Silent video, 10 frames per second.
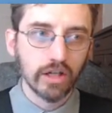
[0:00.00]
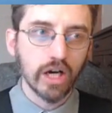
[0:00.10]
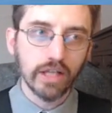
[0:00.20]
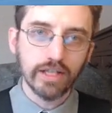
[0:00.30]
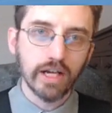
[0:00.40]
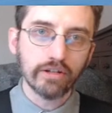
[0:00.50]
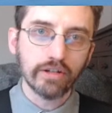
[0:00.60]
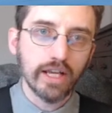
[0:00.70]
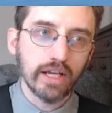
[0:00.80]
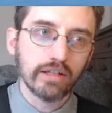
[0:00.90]
On the other
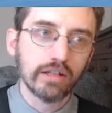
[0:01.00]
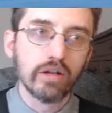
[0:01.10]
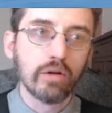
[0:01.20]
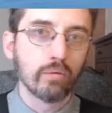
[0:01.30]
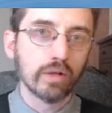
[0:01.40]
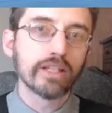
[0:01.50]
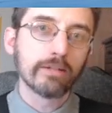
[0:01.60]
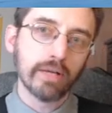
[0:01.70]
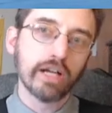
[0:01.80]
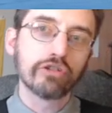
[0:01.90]
hand, when
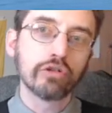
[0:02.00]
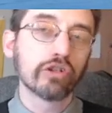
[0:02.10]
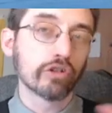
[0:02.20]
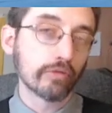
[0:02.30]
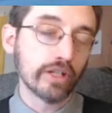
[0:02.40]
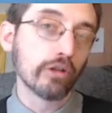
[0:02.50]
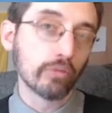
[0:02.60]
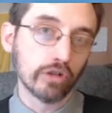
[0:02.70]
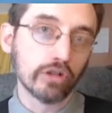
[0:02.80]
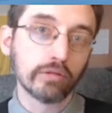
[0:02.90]
compared to the real
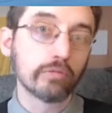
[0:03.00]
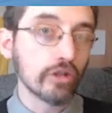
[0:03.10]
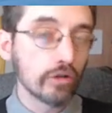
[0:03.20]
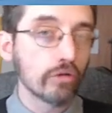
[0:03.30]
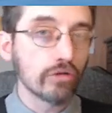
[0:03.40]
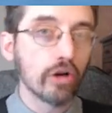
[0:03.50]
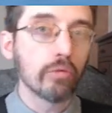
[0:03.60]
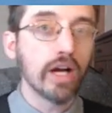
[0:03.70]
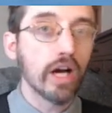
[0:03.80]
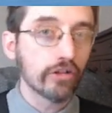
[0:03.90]
world, when you don't know
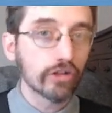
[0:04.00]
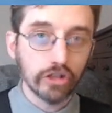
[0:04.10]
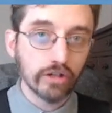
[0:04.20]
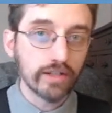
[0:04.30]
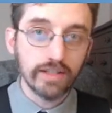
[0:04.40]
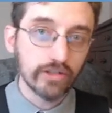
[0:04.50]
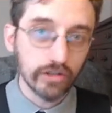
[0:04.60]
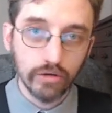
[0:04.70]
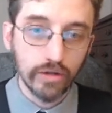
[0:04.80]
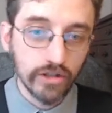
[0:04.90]
what other currencies are
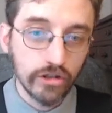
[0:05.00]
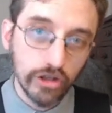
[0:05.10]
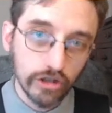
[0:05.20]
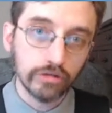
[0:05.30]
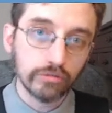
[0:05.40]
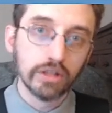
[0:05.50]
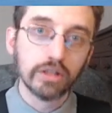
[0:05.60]
going to do,